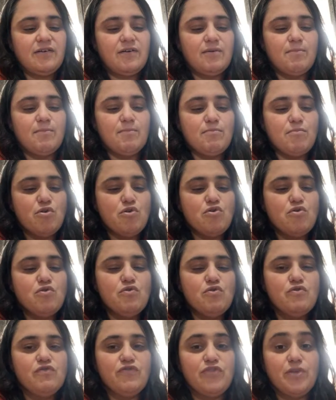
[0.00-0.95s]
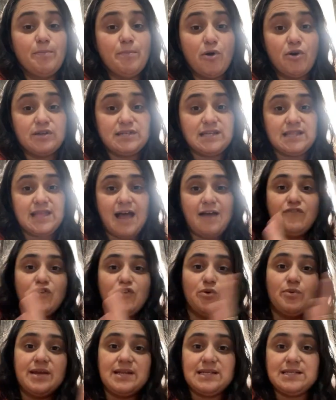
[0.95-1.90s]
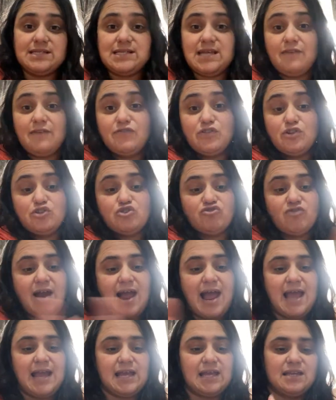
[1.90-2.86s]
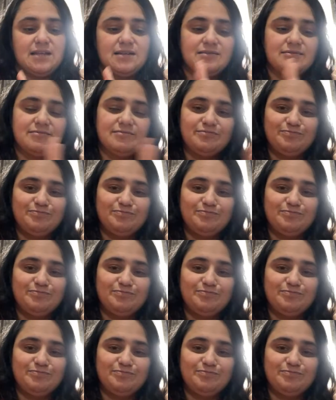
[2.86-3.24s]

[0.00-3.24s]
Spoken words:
move the body, that fluidity of the dragon,